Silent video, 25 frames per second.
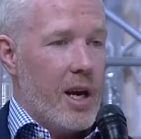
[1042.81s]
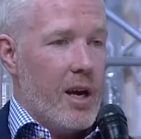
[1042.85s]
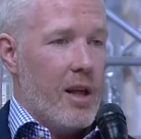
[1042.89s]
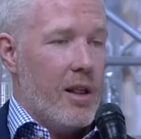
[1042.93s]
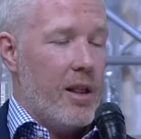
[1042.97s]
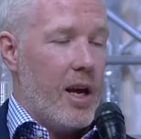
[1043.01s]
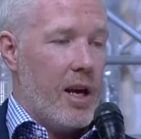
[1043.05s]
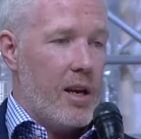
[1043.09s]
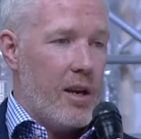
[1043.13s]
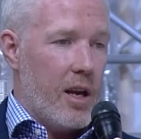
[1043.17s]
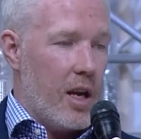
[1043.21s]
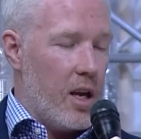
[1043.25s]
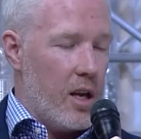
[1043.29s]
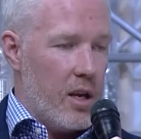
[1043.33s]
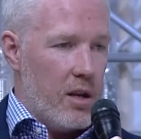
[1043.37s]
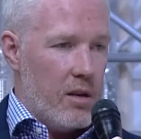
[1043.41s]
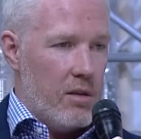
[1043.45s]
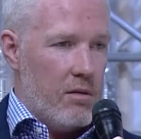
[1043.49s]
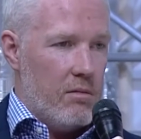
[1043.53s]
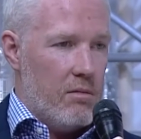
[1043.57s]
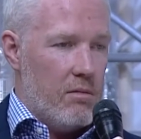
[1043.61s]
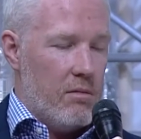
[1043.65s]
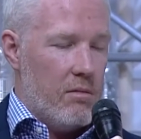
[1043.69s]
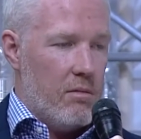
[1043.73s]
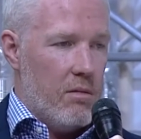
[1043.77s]
They
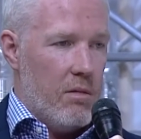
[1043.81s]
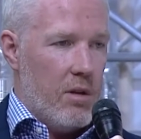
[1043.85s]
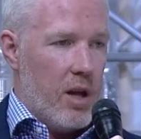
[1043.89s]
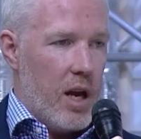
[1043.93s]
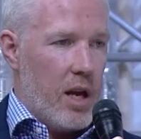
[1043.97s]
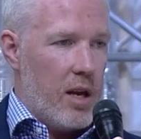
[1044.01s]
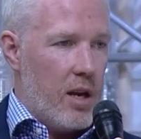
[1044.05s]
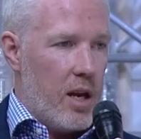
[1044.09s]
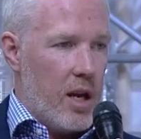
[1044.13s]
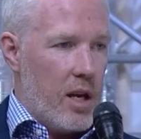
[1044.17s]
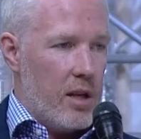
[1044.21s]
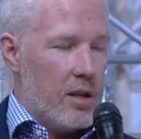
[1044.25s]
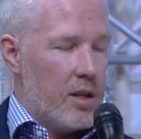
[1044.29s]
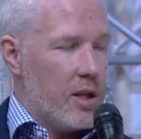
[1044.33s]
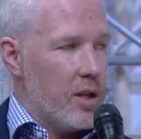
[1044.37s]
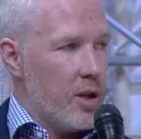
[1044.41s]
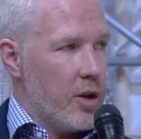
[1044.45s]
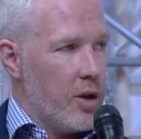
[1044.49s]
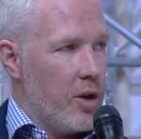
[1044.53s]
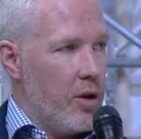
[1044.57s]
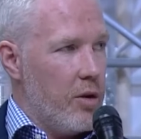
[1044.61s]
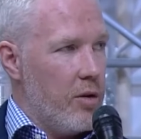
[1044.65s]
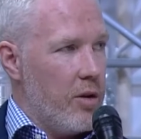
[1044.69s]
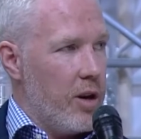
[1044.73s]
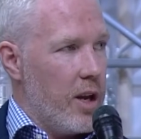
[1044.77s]
need
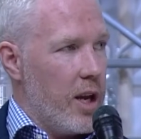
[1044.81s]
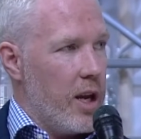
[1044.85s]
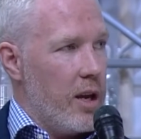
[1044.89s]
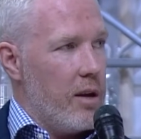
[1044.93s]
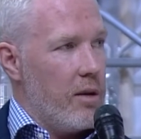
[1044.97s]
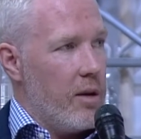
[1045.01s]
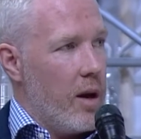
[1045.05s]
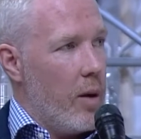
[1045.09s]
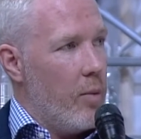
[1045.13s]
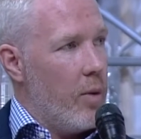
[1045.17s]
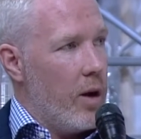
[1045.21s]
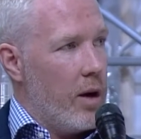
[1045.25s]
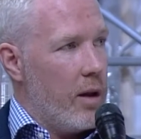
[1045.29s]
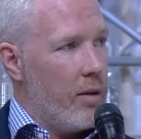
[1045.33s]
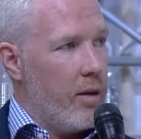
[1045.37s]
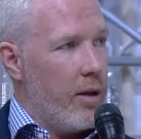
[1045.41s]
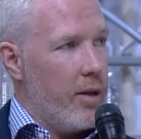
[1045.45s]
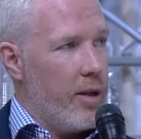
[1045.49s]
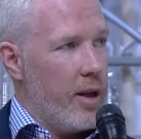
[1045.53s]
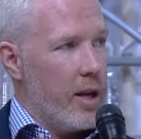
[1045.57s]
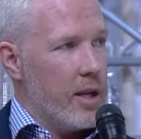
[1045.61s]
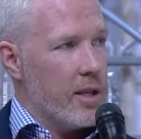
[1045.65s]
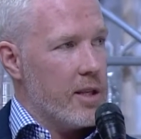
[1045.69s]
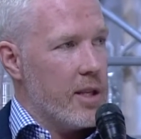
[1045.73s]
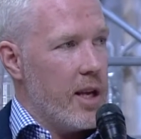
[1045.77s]
security, and one of the
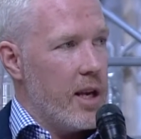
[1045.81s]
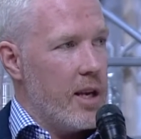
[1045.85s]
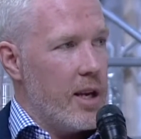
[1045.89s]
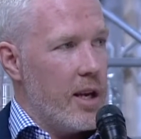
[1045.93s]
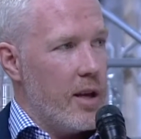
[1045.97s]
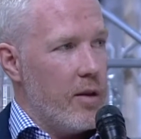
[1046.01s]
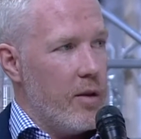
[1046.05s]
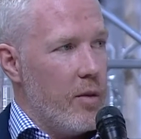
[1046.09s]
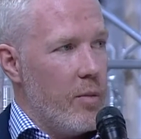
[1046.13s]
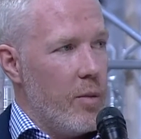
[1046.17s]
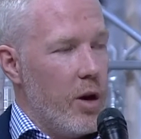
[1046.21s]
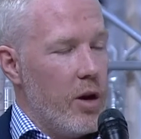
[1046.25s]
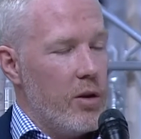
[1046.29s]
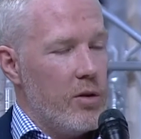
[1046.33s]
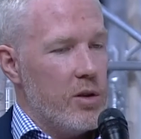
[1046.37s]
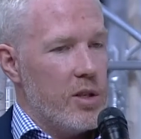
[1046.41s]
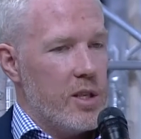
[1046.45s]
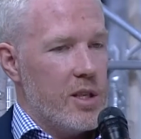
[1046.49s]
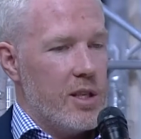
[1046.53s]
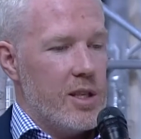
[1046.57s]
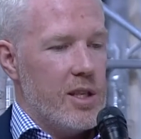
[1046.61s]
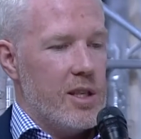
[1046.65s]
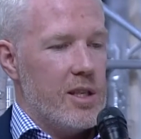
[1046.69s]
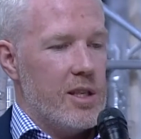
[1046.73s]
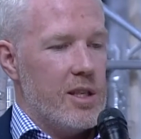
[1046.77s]
things they need the
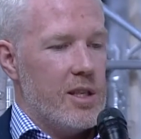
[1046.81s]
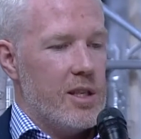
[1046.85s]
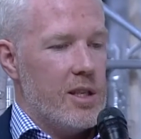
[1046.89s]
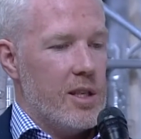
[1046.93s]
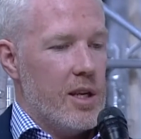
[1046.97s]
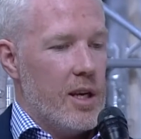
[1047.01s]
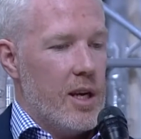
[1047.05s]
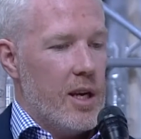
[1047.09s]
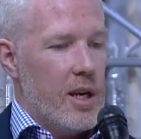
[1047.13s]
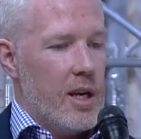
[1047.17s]
most is